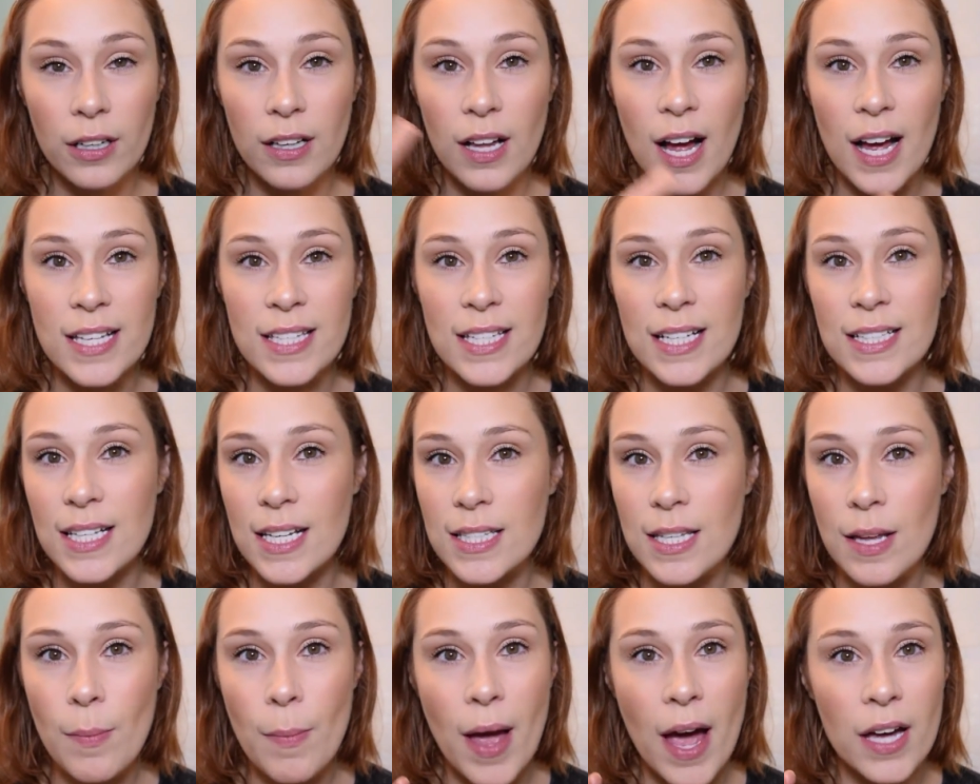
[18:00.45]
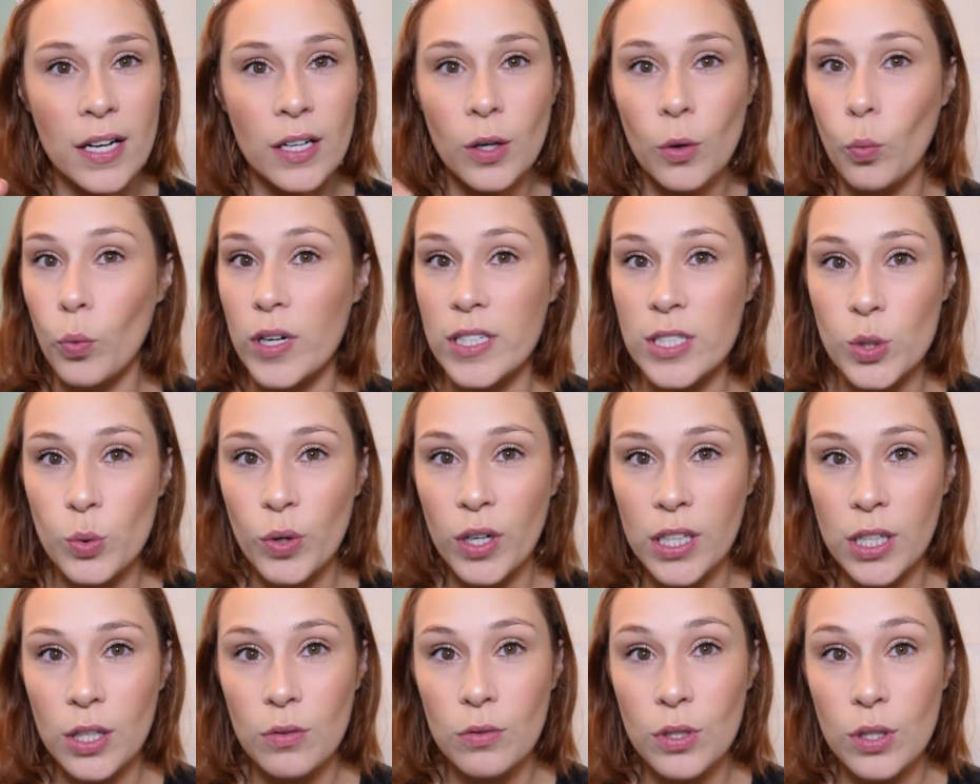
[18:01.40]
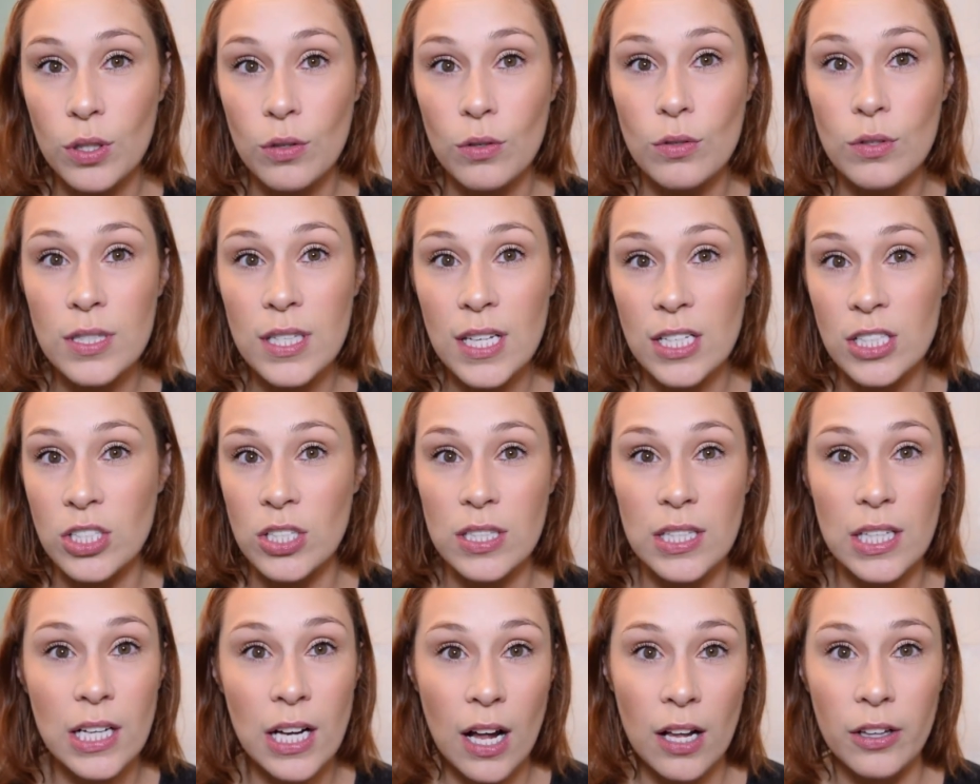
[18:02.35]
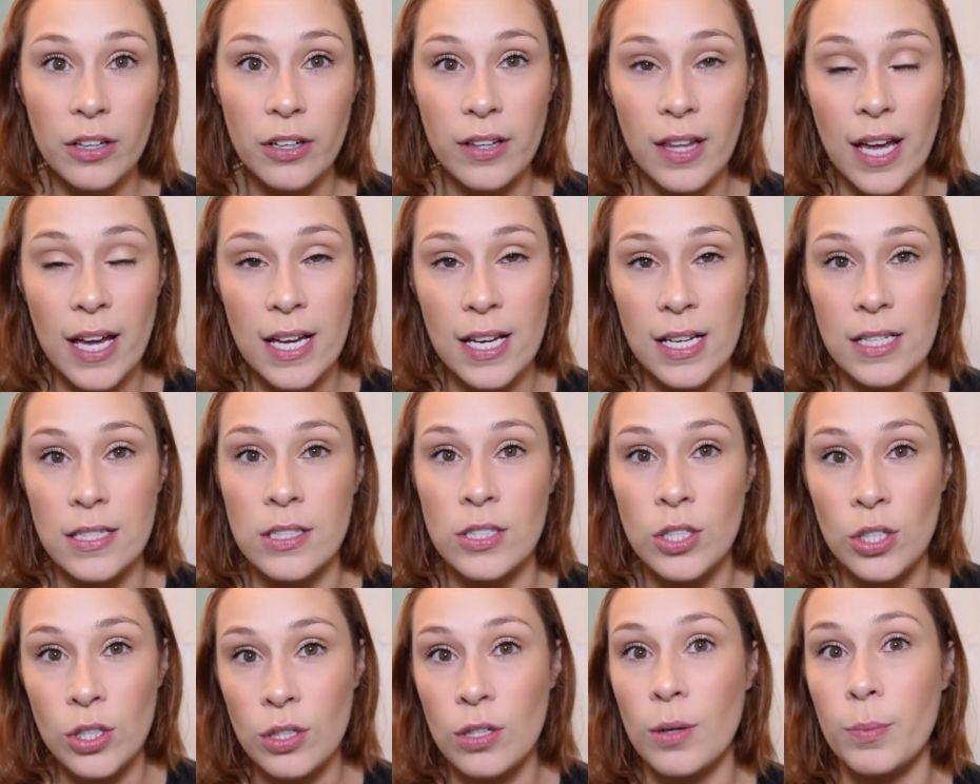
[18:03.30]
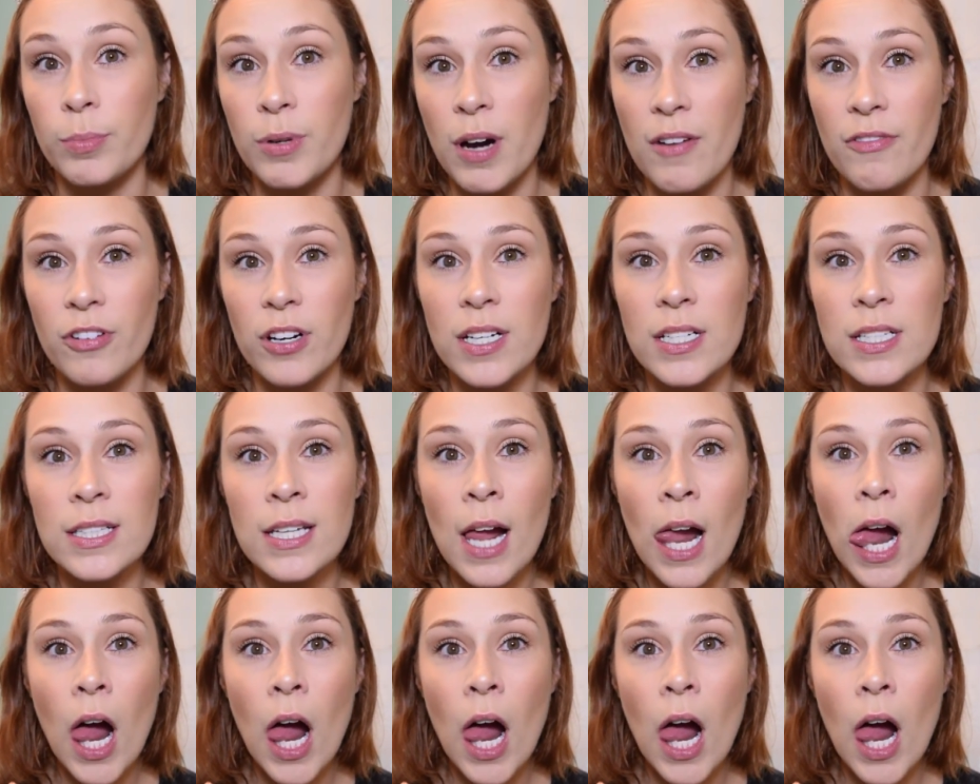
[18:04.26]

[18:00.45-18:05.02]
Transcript: gloss. It doesn't matter which one you use, it's just a color that is to your preference.